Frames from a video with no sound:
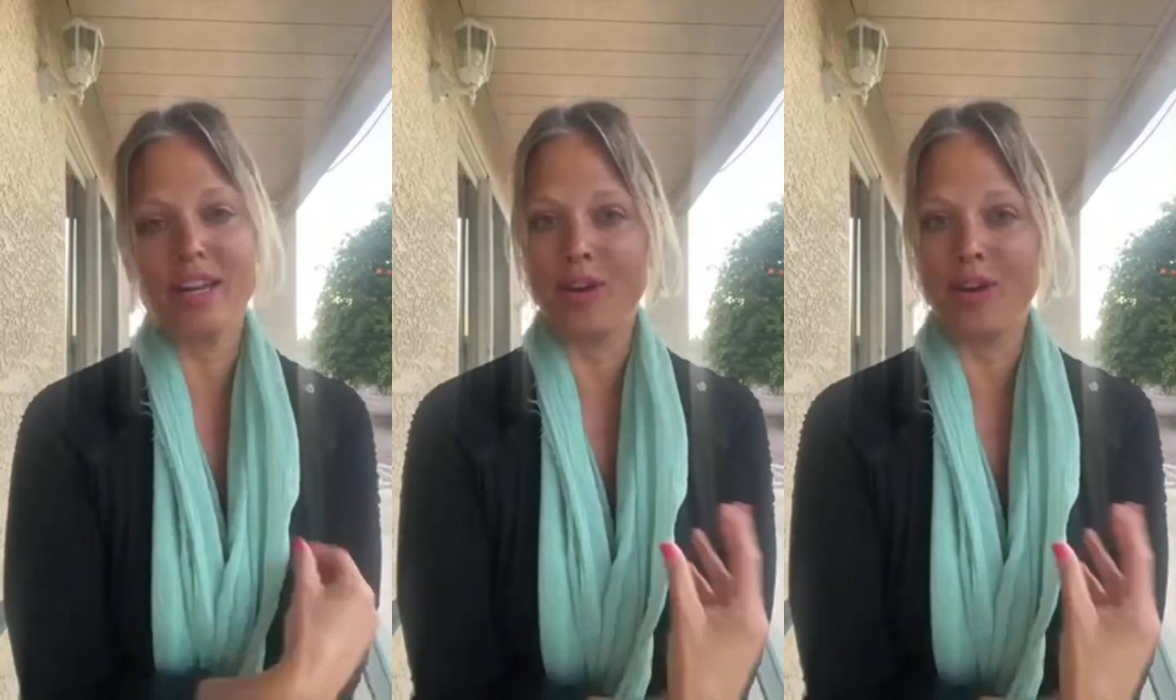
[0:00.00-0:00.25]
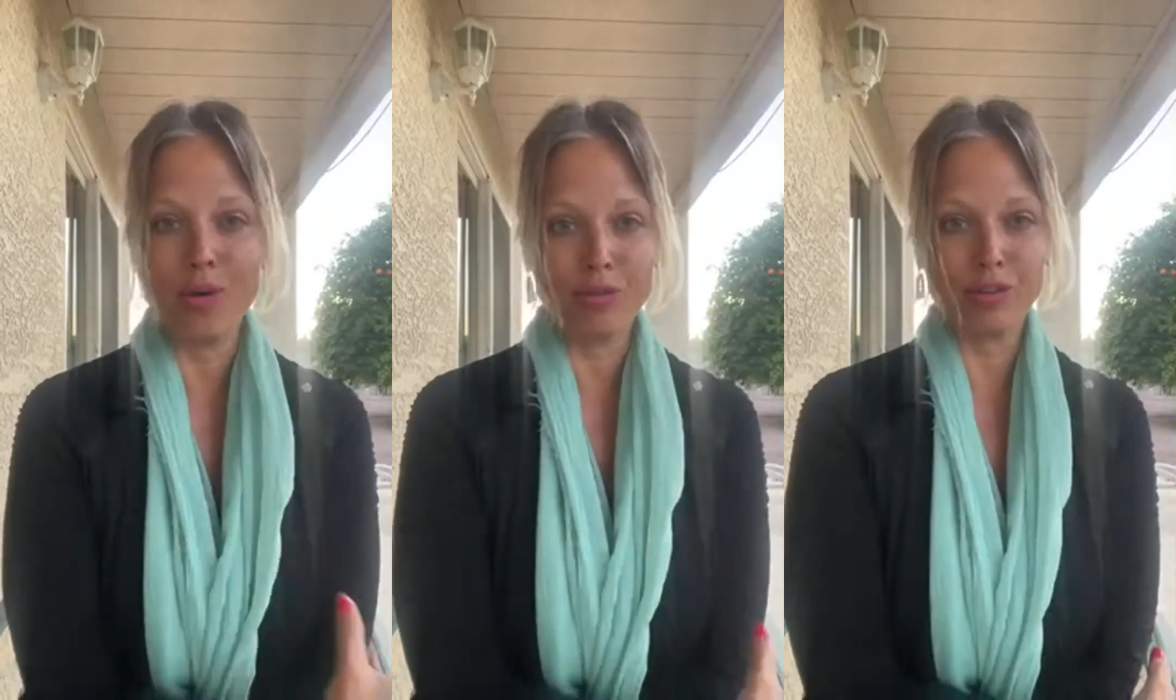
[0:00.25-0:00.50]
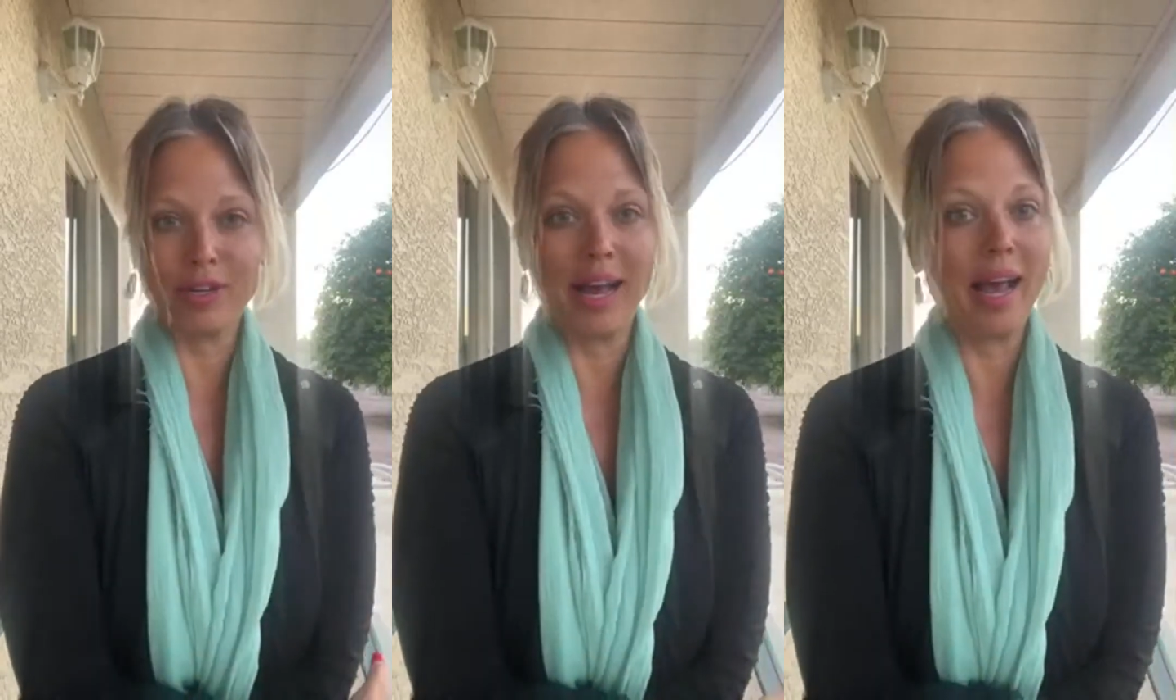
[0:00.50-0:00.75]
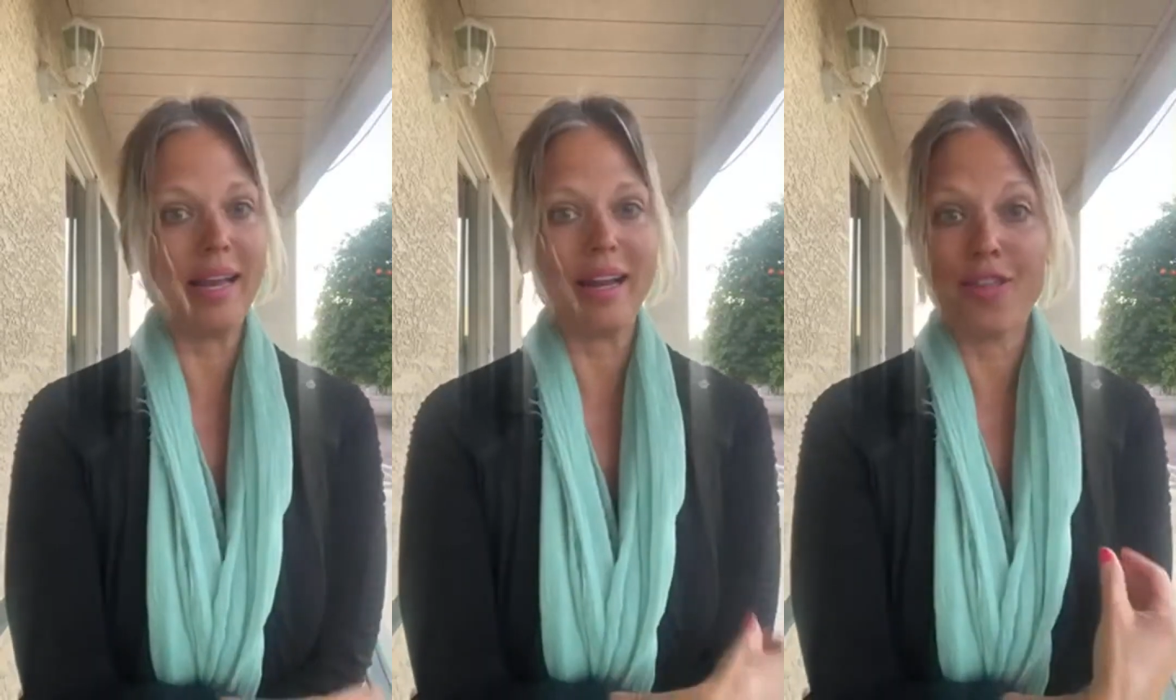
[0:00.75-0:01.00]
an
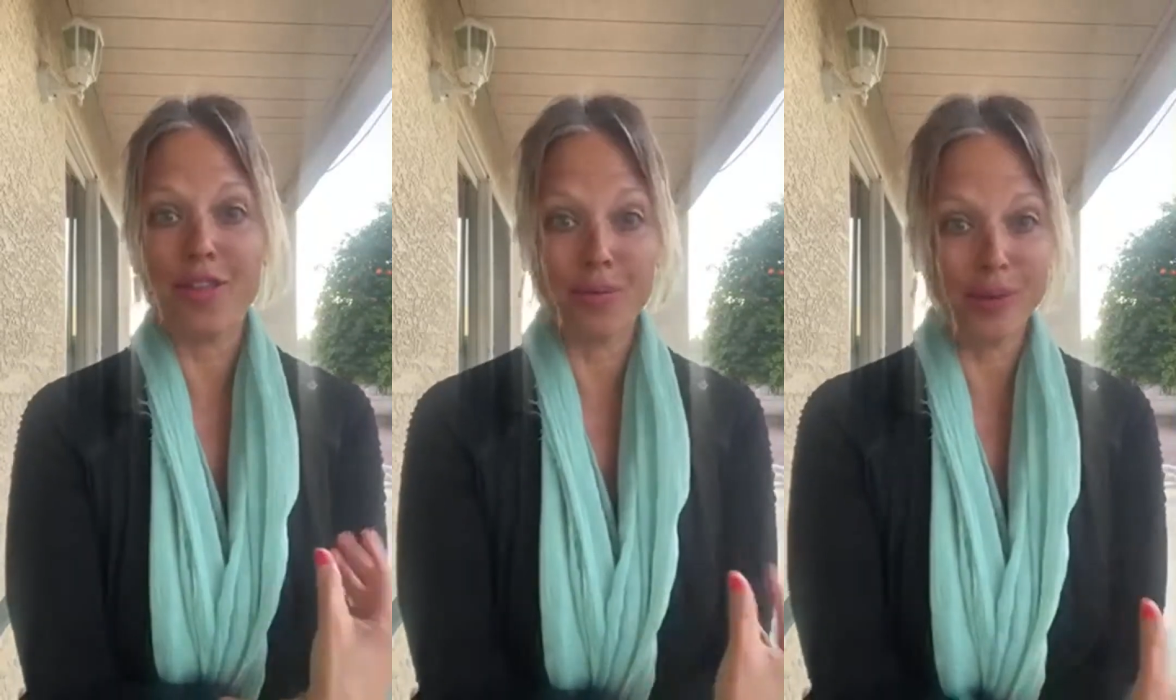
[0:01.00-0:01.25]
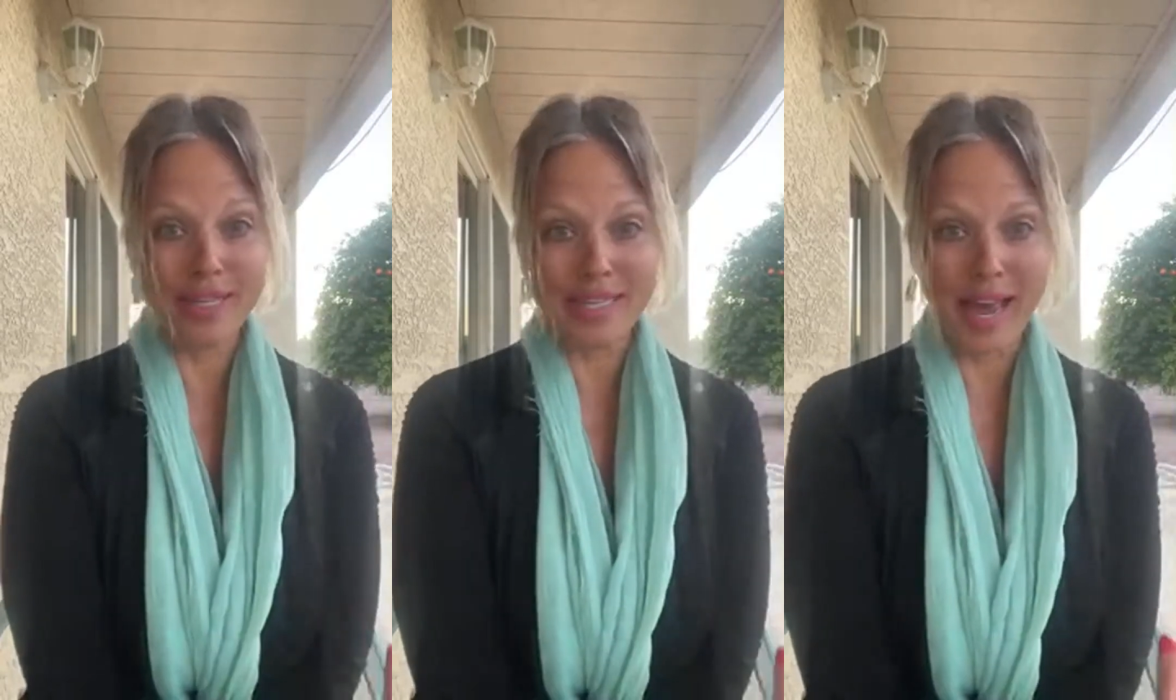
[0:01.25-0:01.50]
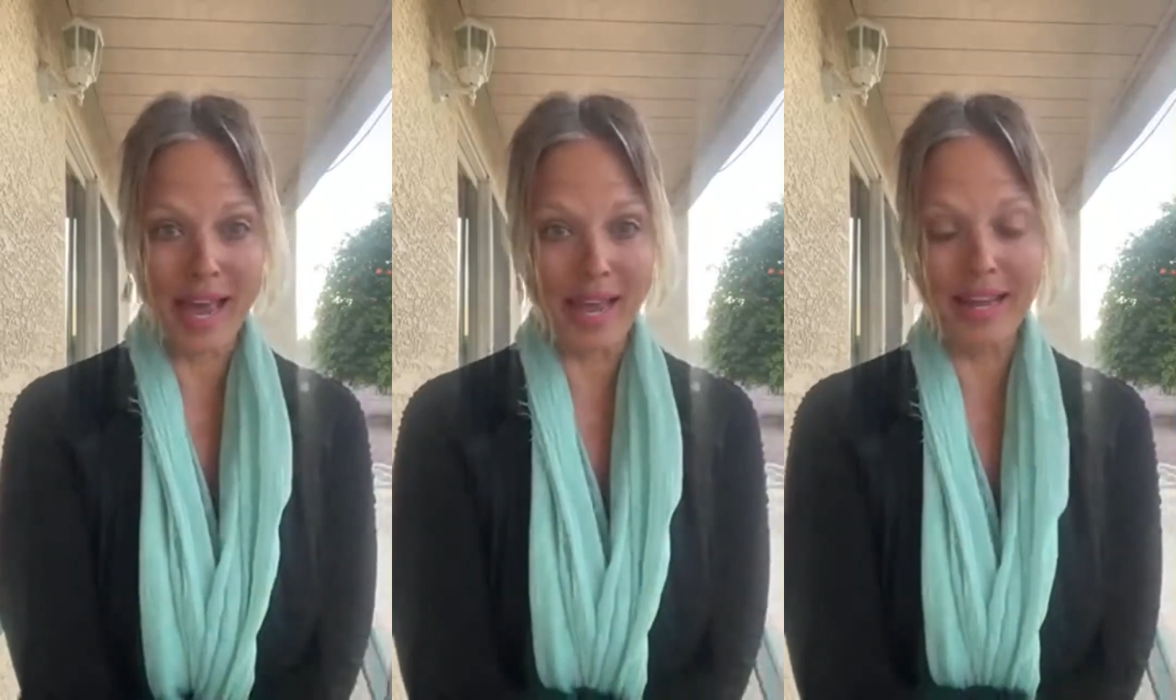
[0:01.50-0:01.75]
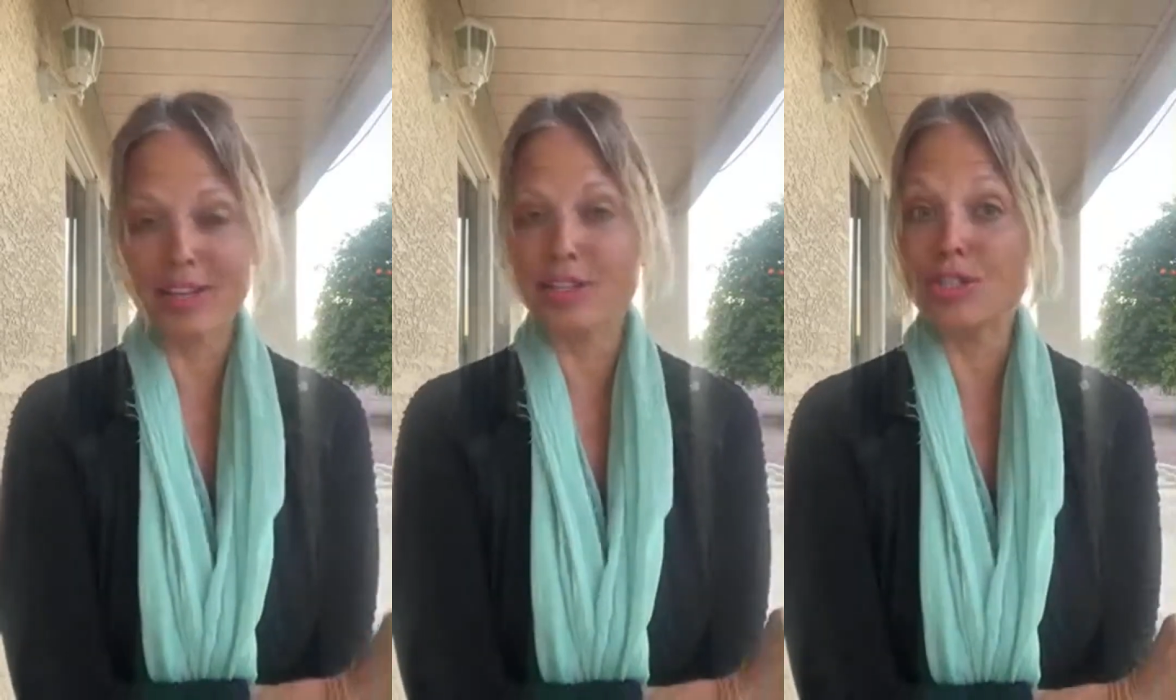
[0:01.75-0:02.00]
overnight, a
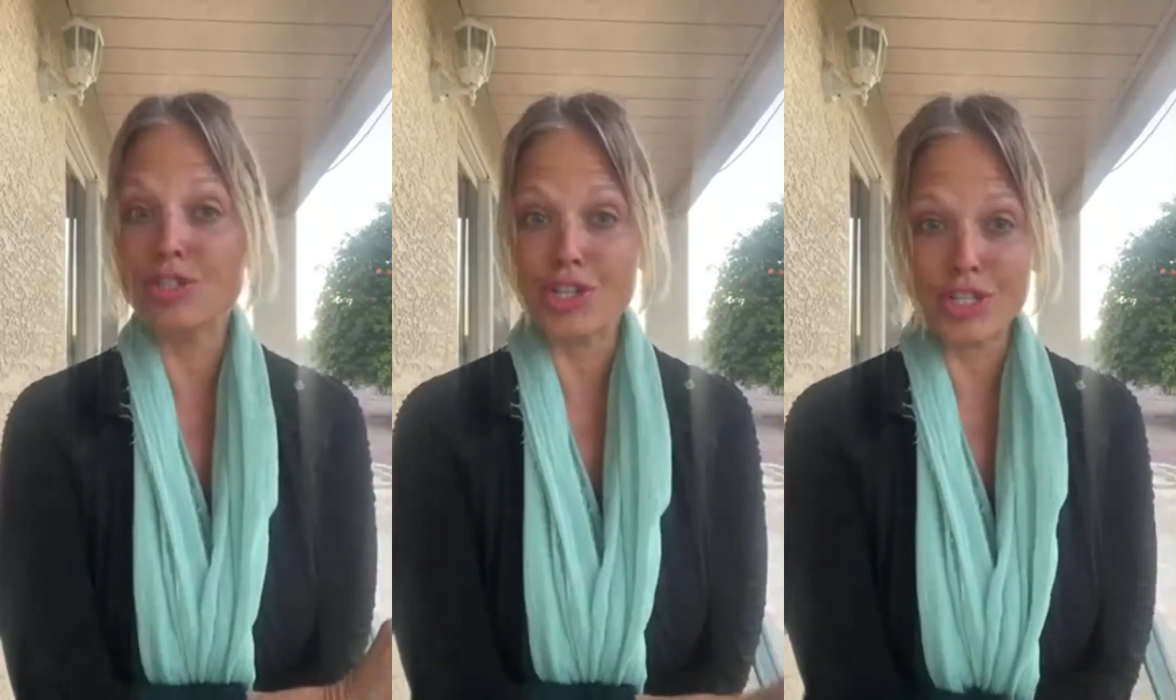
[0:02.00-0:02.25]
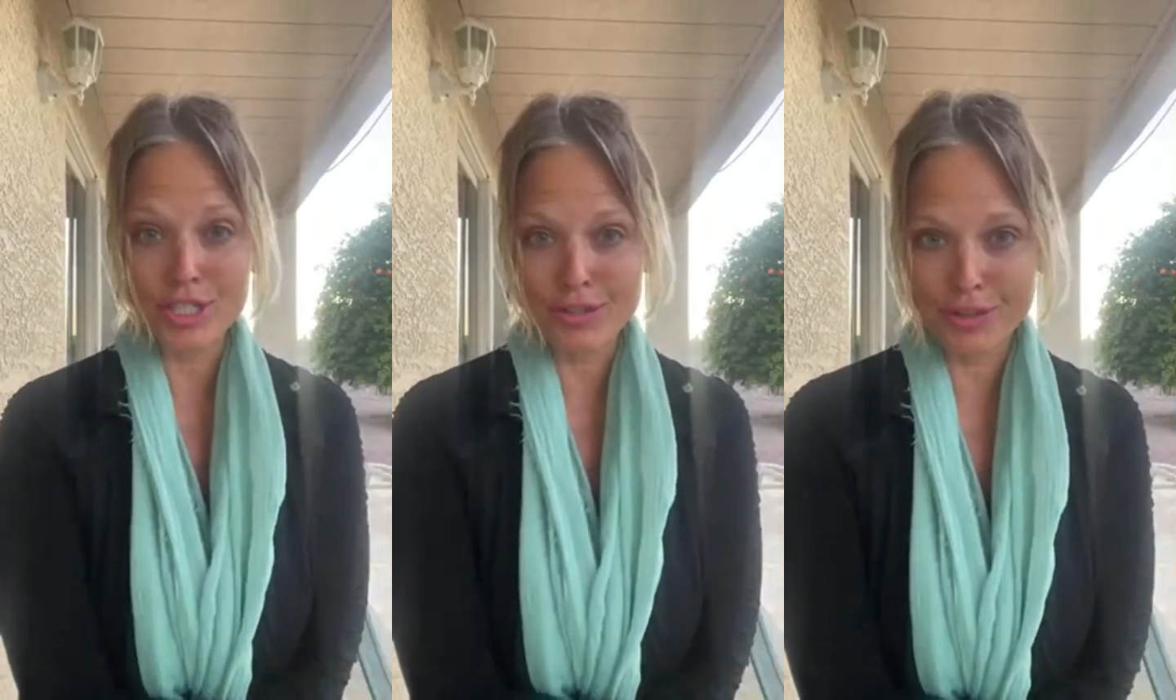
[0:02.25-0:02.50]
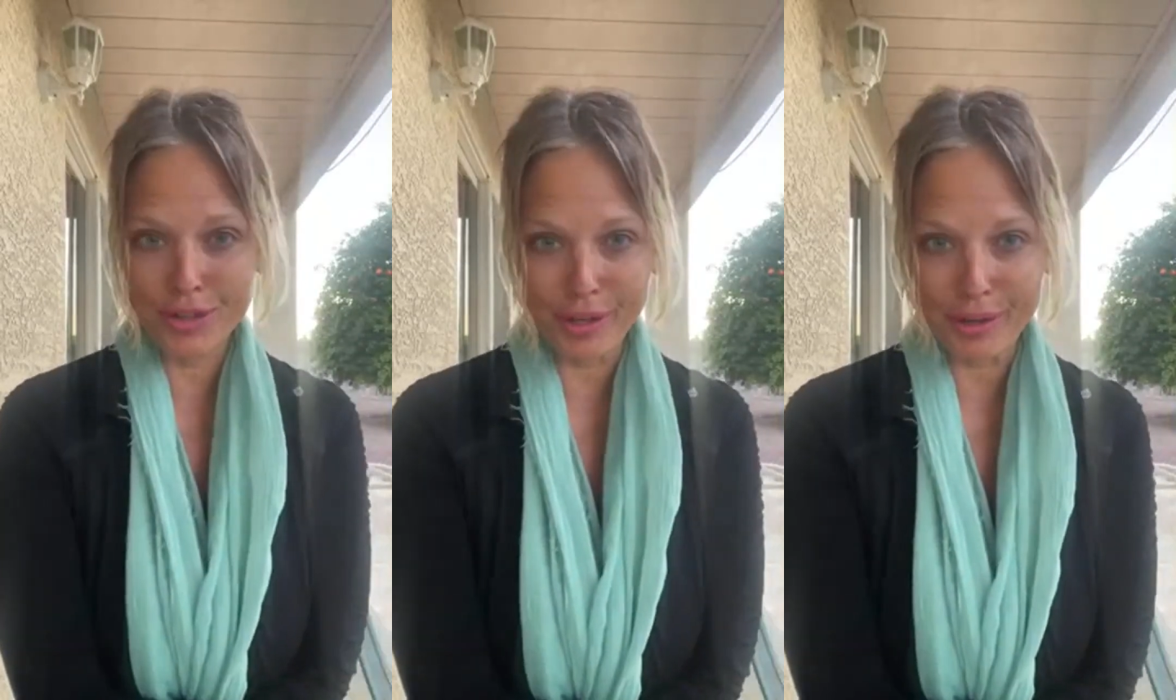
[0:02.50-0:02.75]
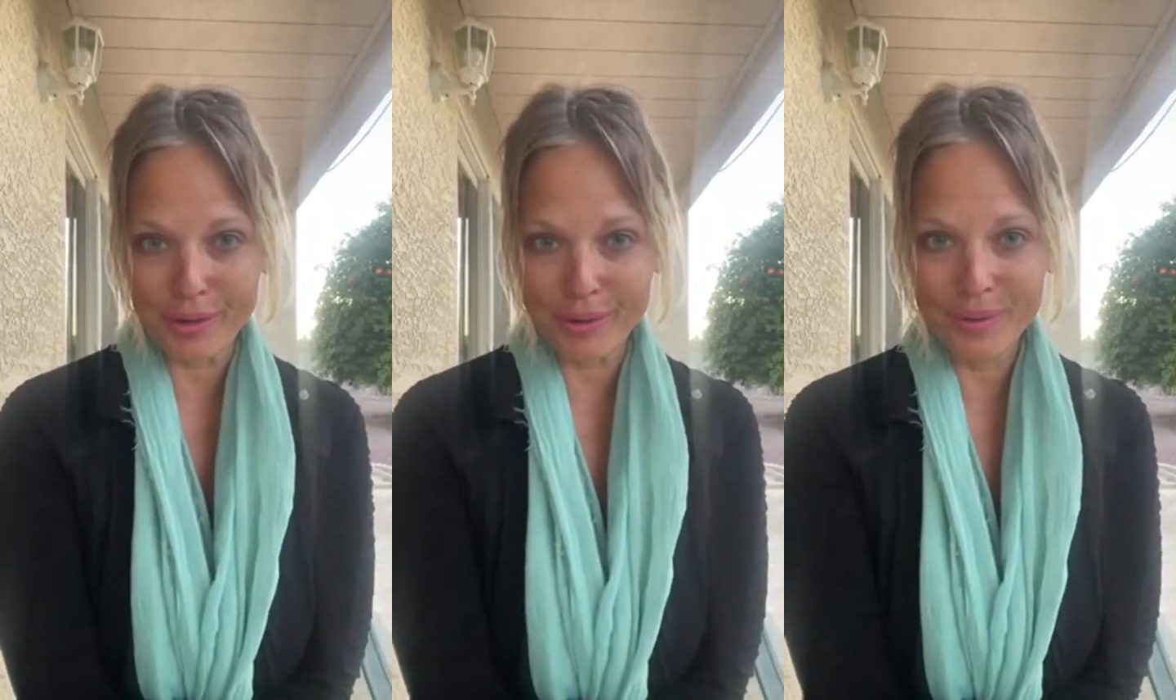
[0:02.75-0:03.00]
3-day just for
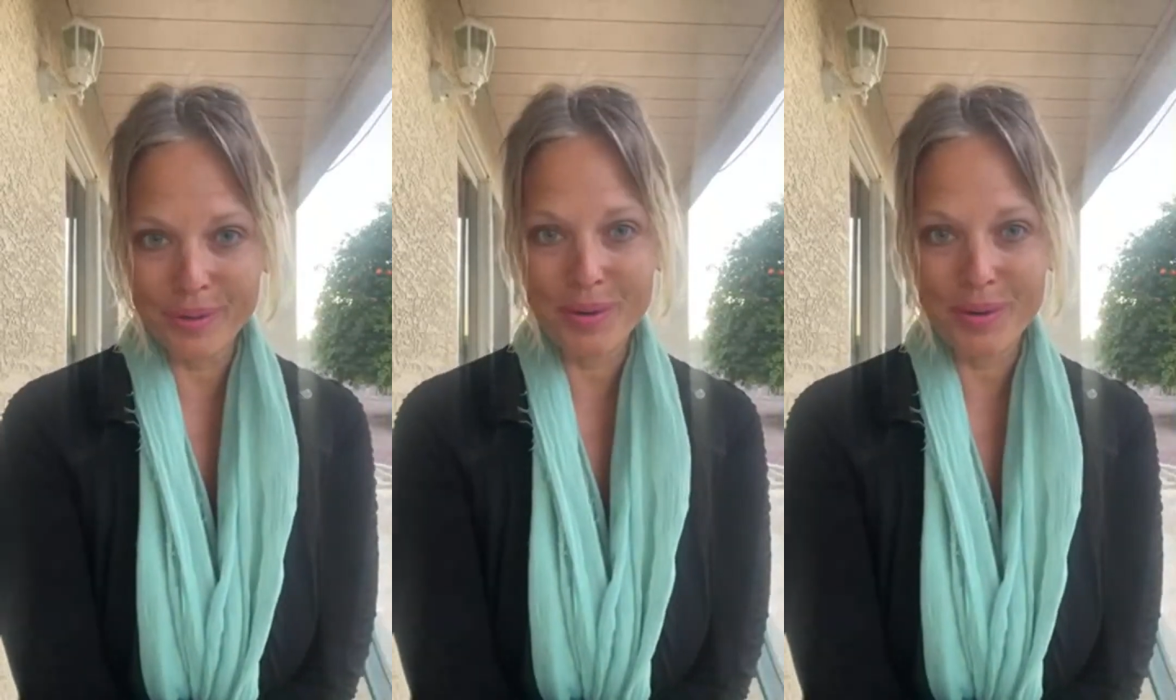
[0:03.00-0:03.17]
you,